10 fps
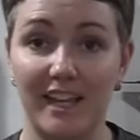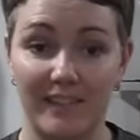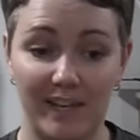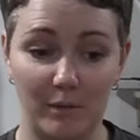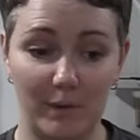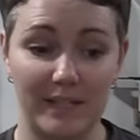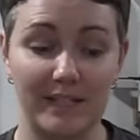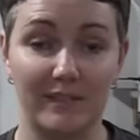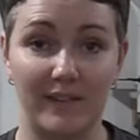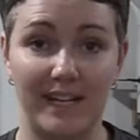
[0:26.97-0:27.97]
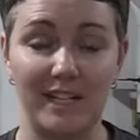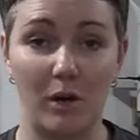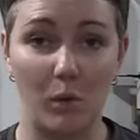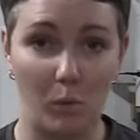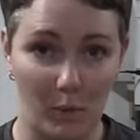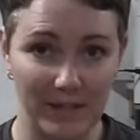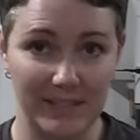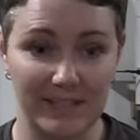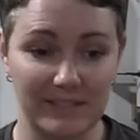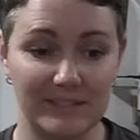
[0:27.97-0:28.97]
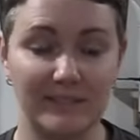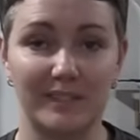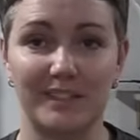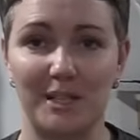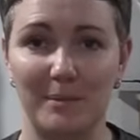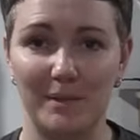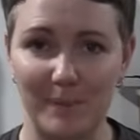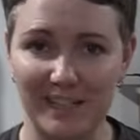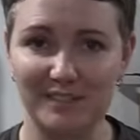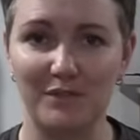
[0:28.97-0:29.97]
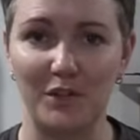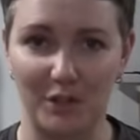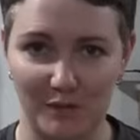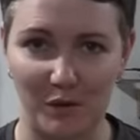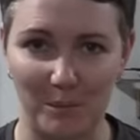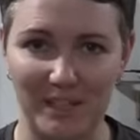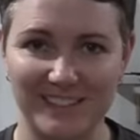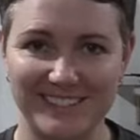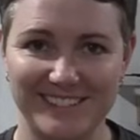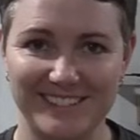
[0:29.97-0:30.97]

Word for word: then we can find out what adhesive is gonna be best for your foamie.